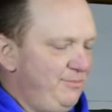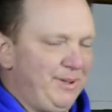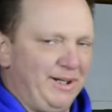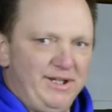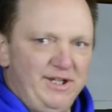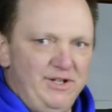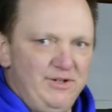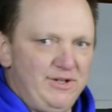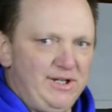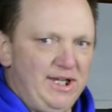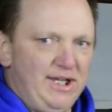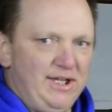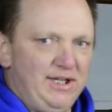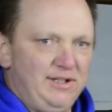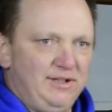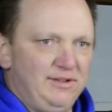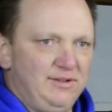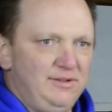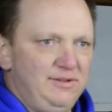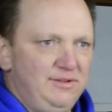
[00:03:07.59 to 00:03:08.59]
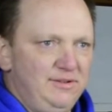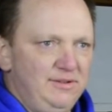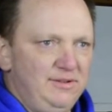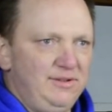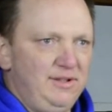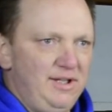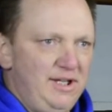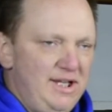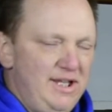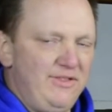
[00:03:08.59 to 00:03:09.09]
But you can
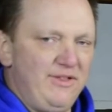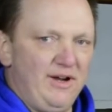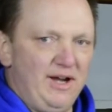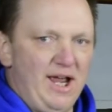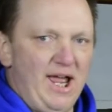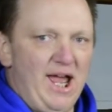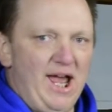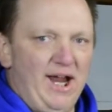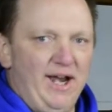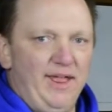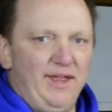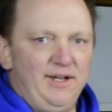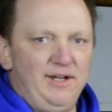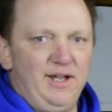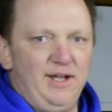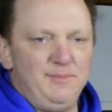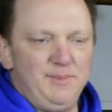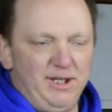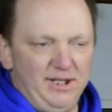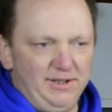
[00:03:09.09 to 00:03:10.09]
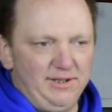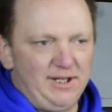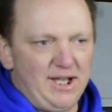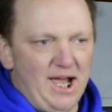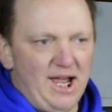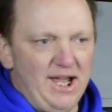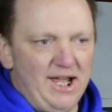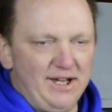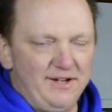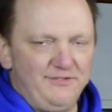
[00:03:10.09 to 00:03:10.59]
either add it. I mean,
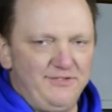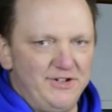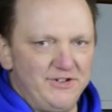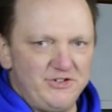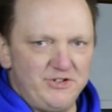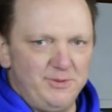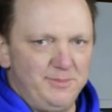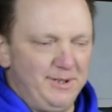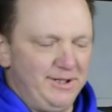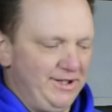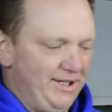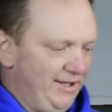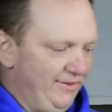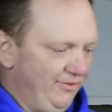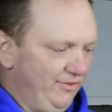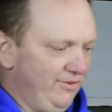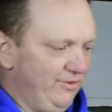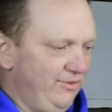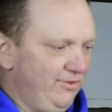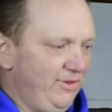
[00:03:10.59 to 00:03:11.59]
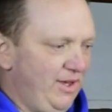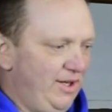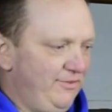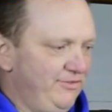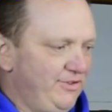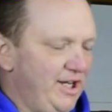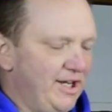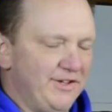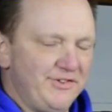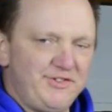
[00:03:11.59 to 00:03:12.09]
kayak fishermen, they love
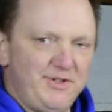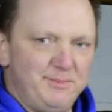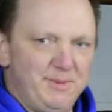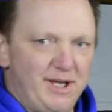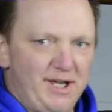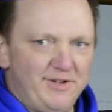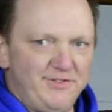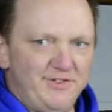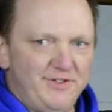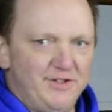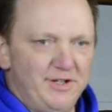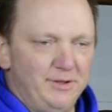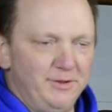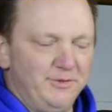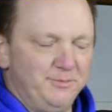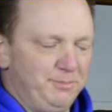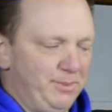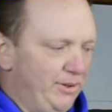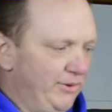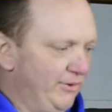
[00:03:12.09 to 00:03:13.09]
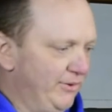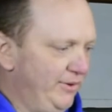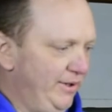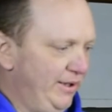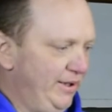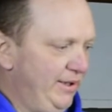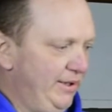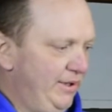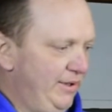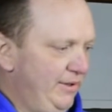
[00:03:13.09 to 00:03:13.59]
customizing their boat,
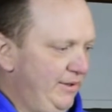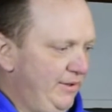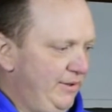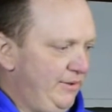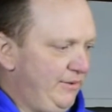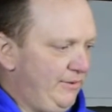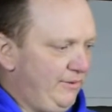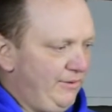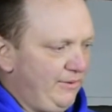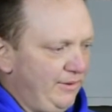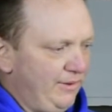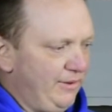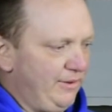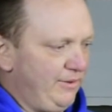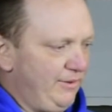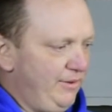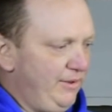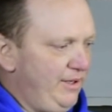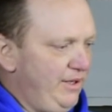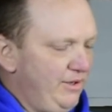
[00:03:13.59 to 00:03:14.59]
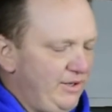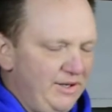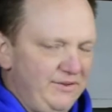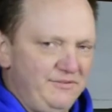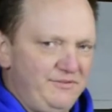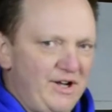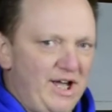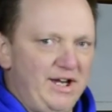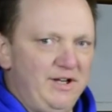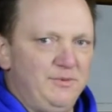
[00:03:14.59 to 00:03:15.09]
or you can
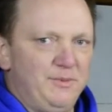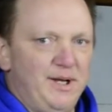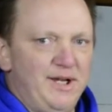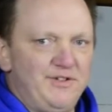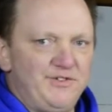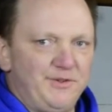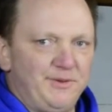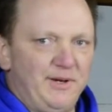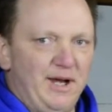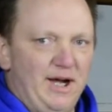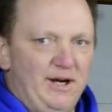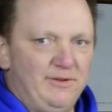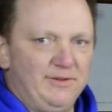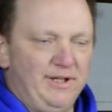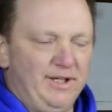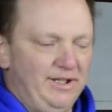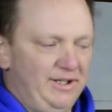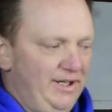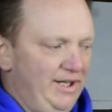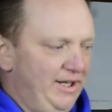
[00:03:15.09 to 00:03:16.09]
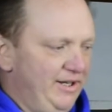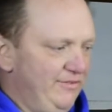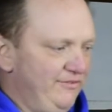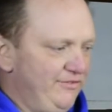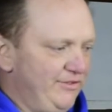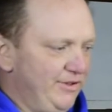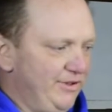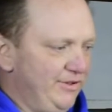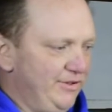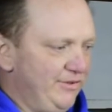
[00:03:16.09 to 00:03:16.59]
find ways around it. And
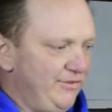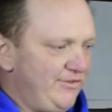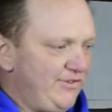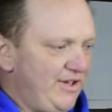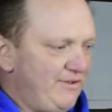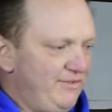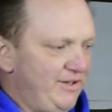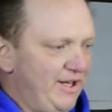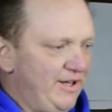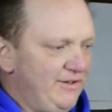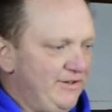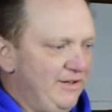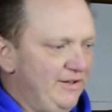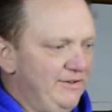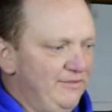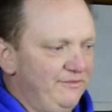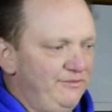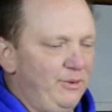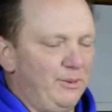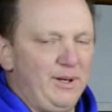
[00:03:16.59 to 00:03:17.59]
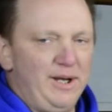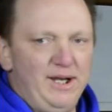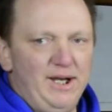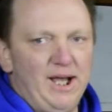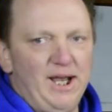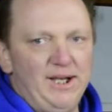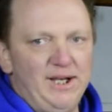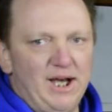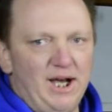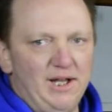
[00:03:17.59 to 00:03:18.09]
for $749
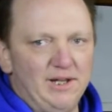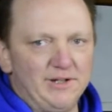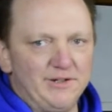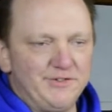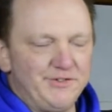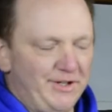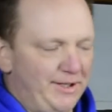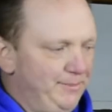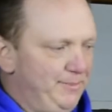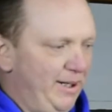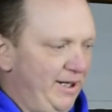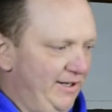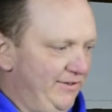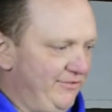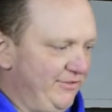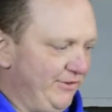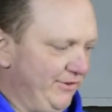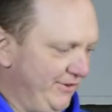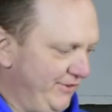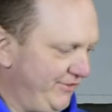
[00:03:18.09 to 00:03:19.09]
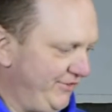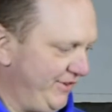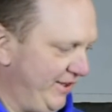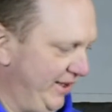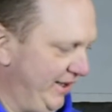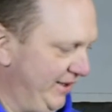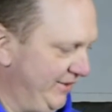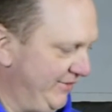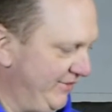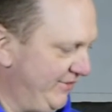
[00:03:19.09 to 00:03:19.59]
I paid for this thing,
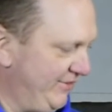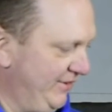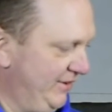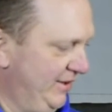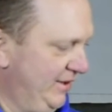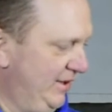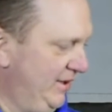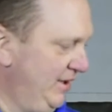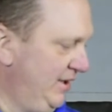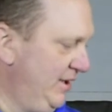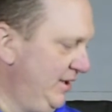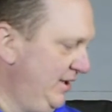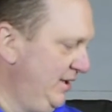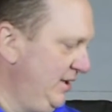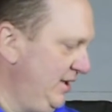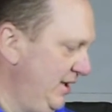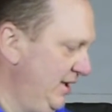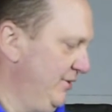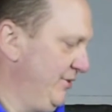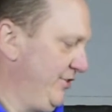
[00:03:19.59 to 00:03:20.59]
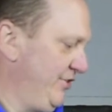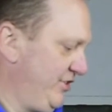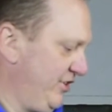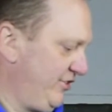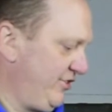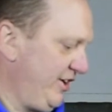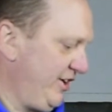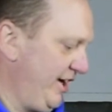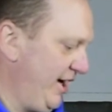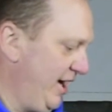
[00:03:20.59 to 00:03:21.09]
it was
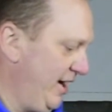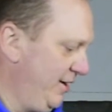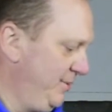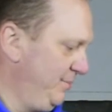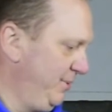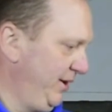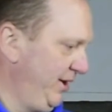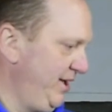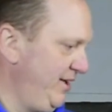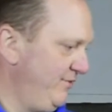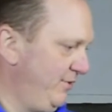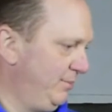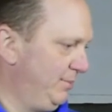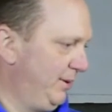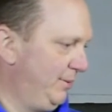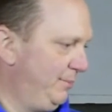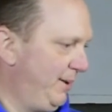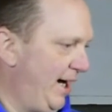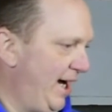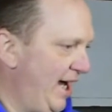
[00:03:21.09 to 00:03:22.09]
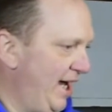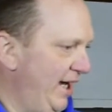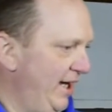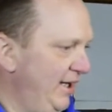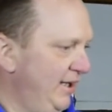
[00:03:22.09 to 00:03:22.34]
just an unbelievable buy.